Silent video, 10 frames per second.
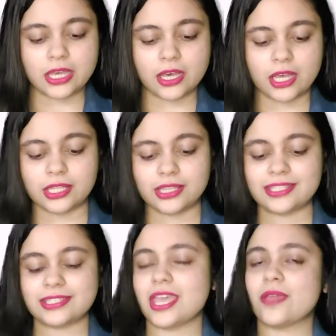in
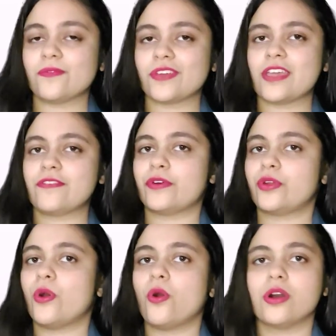the same way
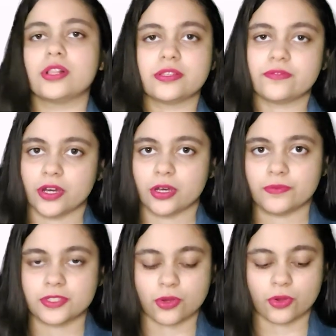for all the
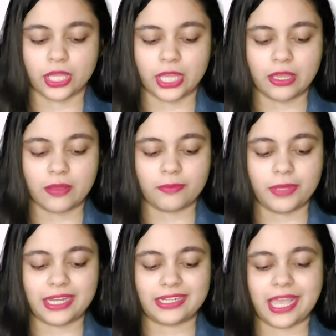verbs, okay,
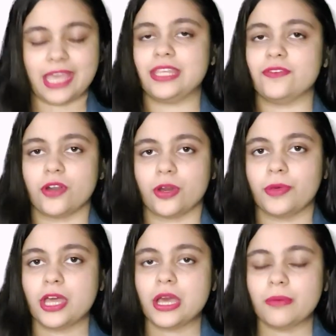be it any
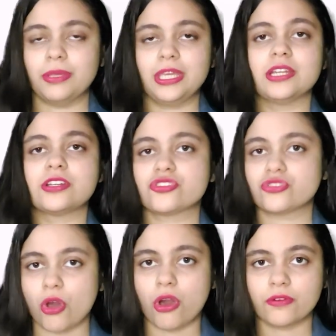verb, be it
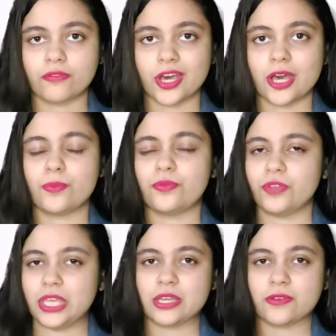strong verb,
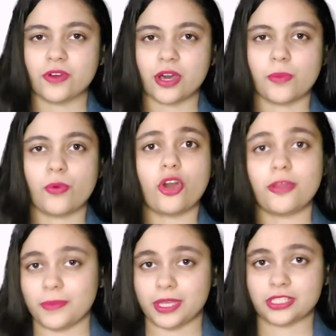weak verb
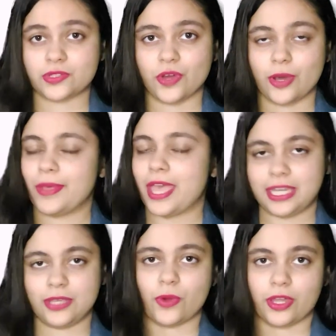or mixed verb,
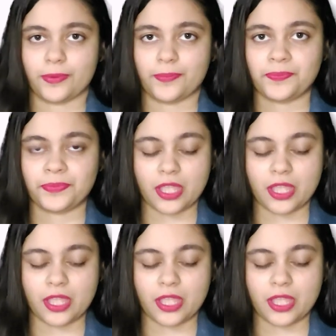anyone.